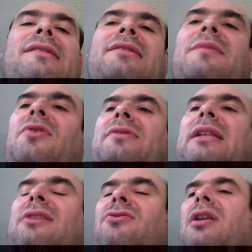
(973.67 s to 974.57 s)
and some of those
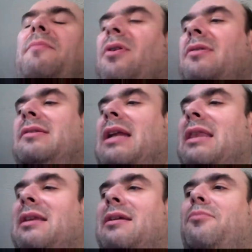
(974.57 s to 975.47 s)
electronic parts are not
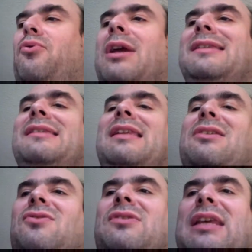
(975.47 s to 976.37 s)
the prices that
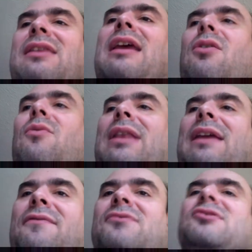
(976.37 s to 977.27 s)
you see there when they
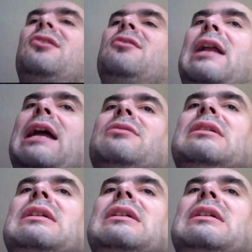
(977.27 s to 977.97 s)
first started out.